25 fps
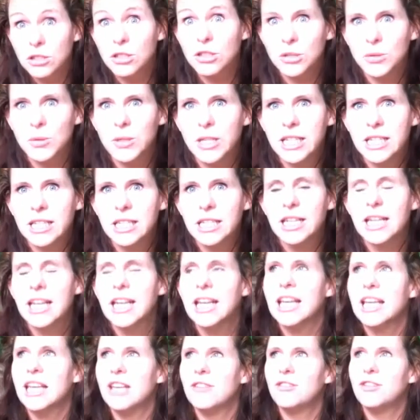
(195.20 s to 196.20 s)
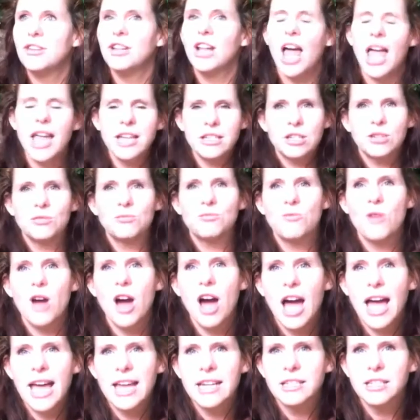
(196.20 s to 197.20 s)
do it. If you like to
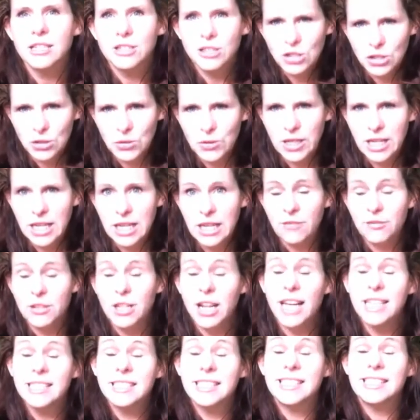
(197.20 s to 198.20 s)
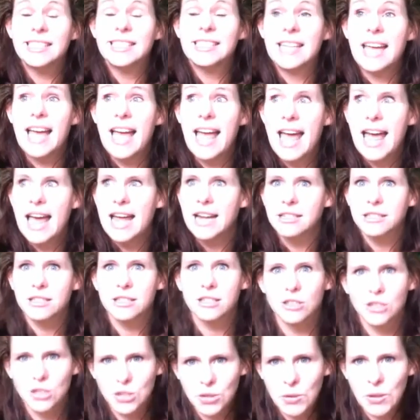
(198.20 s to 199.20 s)
write, do it. If you like to
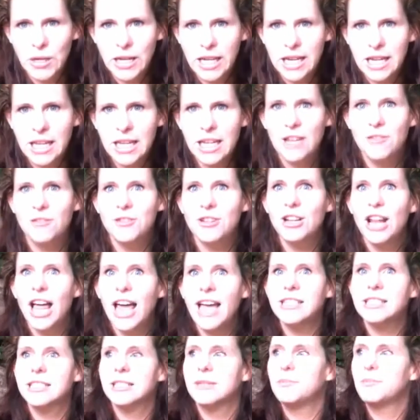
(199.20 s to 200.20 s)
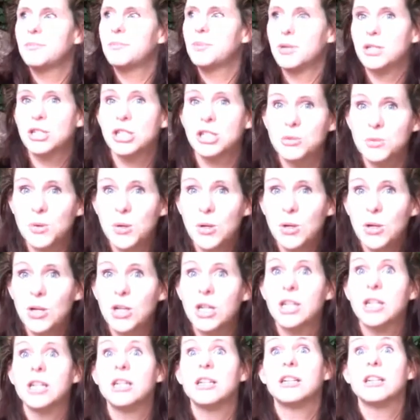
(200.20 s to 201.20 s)
dance, do it. If you like to
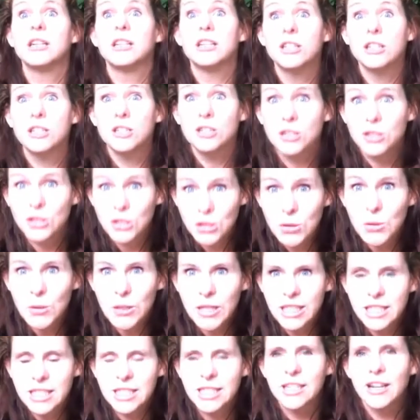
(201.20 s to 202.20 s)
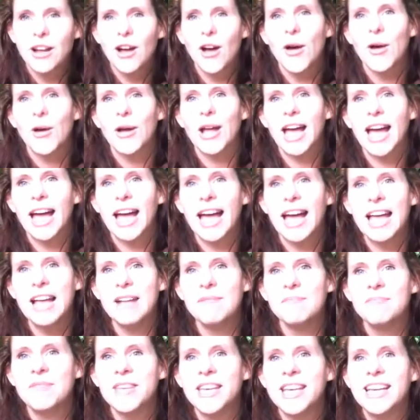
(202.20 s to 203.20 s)
bushwalk, do it.
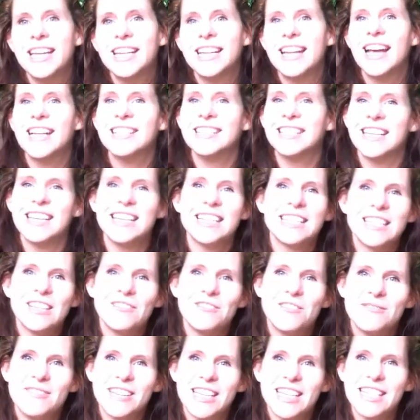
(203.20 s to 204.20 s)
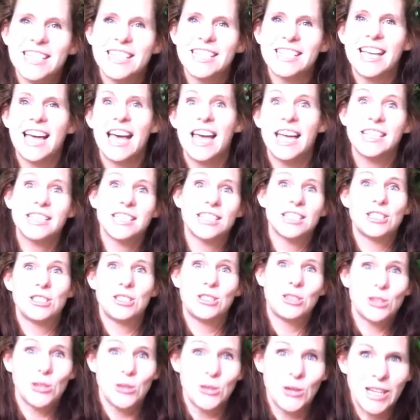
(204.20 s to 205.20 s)
Okay? Now it's easy for me to say
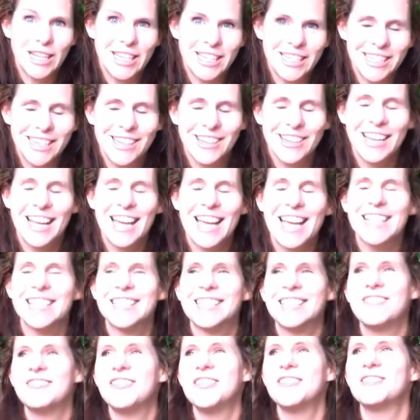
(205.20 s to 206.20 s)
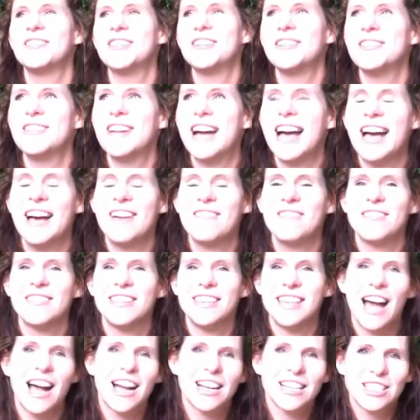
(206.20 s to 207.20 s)
just do it. Okay? Some of you have
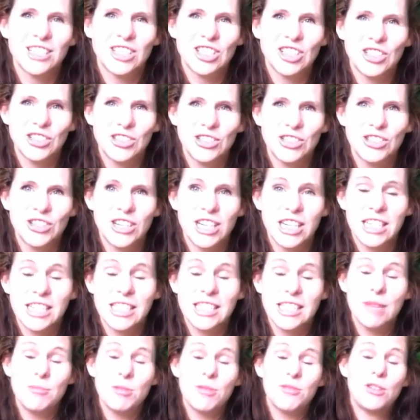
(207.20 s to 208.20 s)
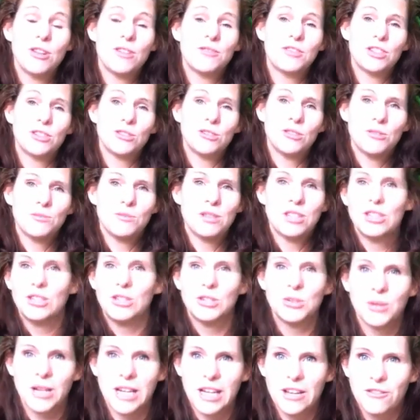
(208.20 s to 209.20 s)
younger children and some of you have children with you
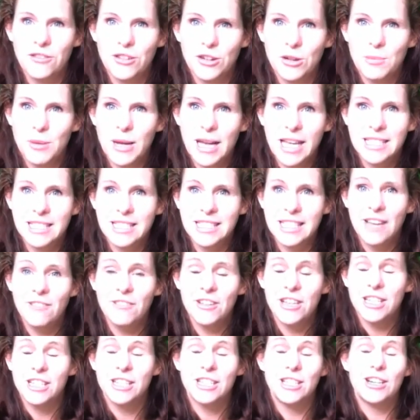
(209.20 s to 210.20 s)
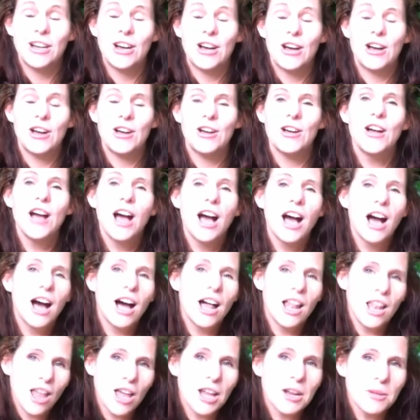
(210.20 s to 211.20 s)
24/7, you know.
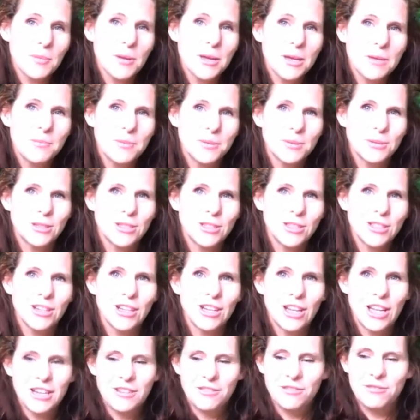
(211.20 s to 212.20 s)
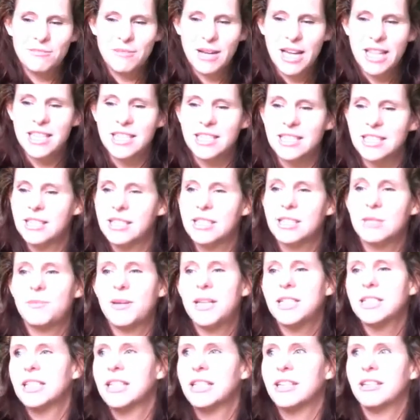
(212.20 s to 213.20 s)
A lot of people do. A lot of mothers,
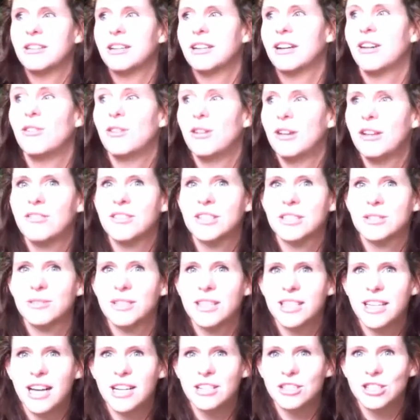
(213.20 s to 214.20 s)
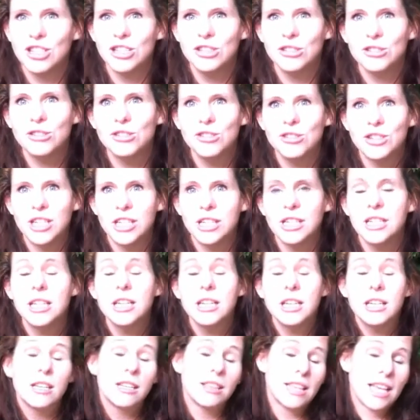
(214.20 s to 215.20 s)
especially all of us with young children,
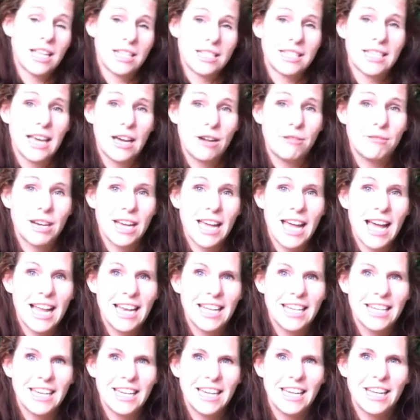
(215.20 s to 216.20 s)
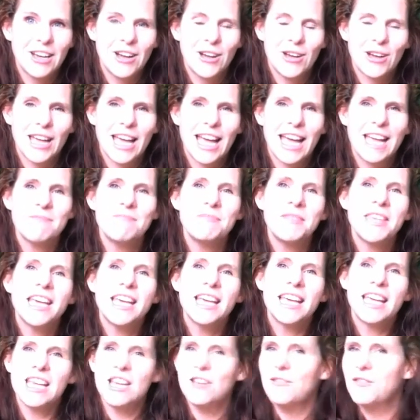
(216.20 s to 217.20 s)
that's our reality. Okay?
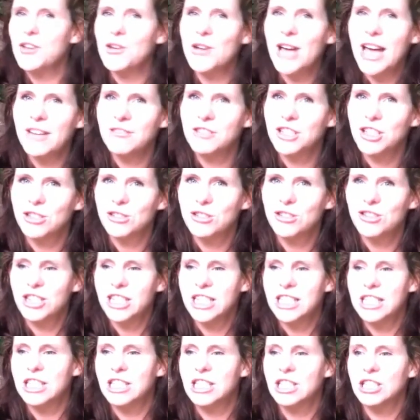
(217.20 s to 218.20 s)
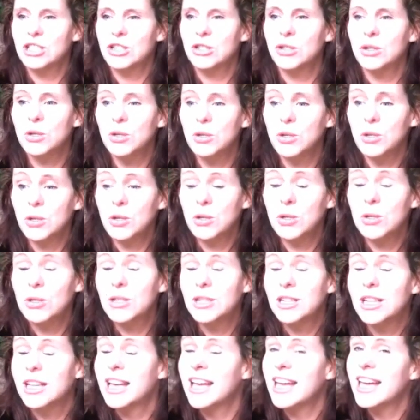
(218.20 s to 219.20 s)
If you have children at school,
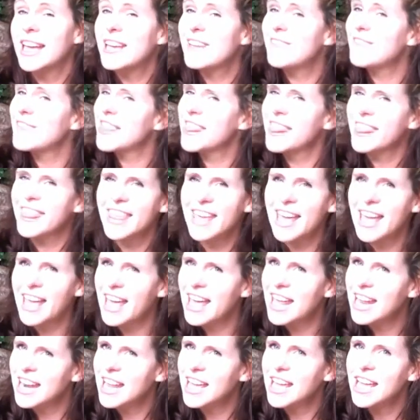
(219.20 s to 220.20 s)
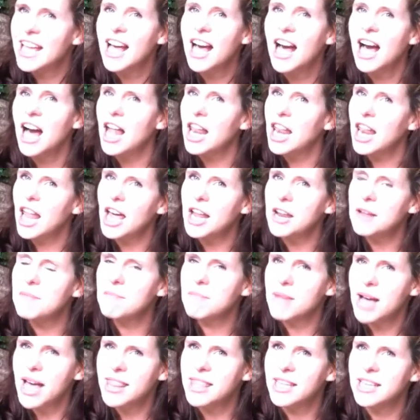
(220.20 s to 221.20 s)
even then, a lot
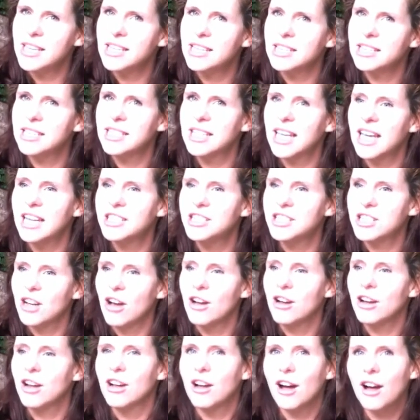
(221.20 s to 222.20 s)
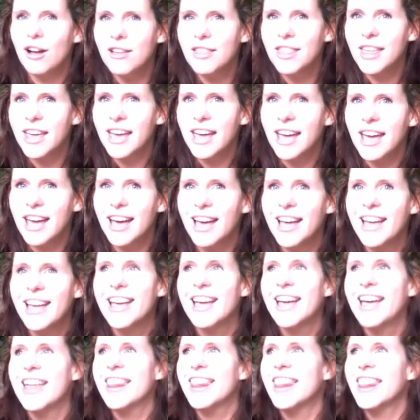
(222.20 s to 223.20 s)
of mothers, they don't go there.
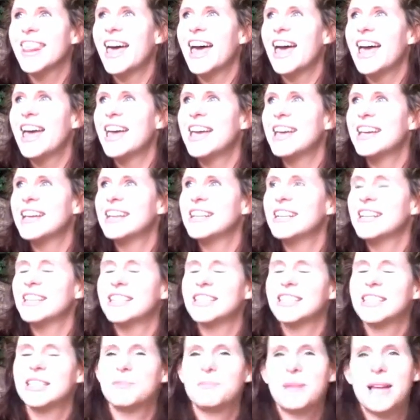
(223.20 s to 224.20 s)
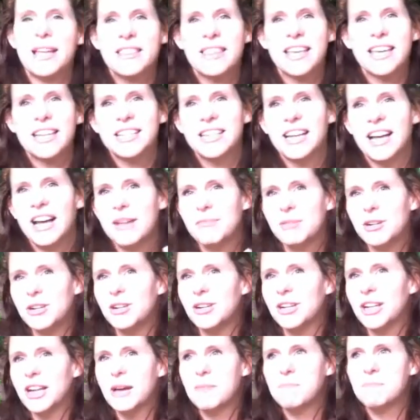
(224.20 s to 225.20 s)
They spend their time
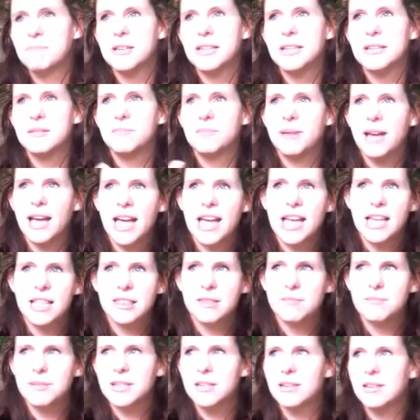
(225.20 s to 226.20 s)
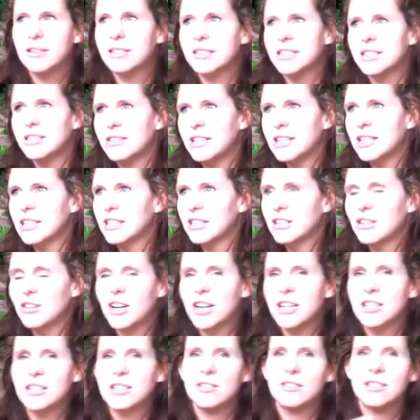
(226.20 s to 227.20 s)
caught up in paying the bills, doing the
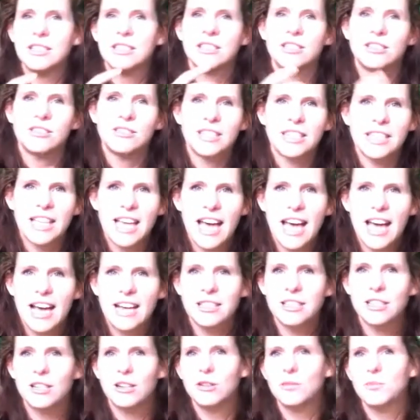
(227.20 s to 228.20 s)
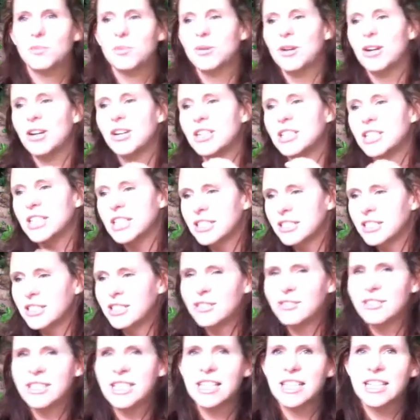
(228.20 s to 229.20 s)
groceries, doing the household projects,
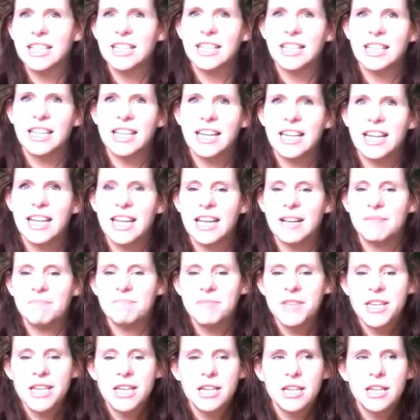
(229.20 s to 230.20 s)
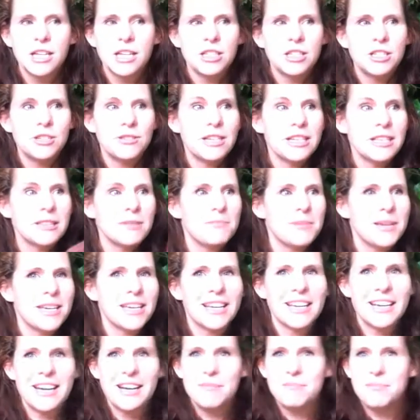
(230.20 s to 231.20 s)
doing the cleaning, doing the
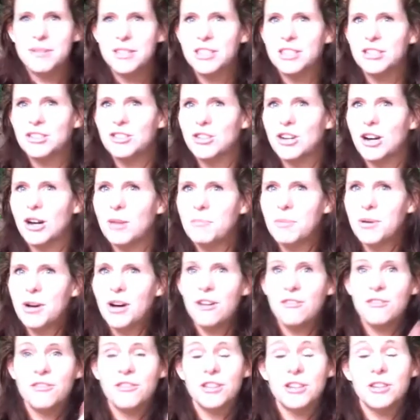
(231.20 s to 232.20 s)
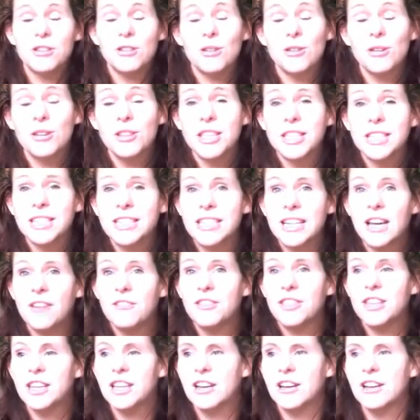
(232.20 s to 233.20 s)
pickup and the drop-off and all the
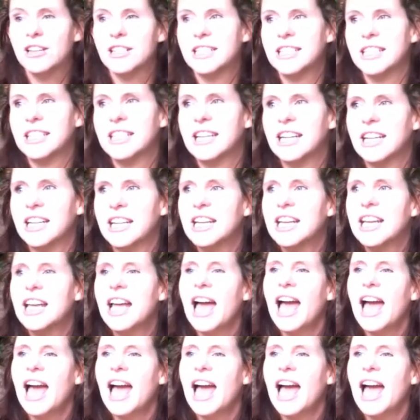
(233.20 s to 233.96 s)
stuff that goes in it.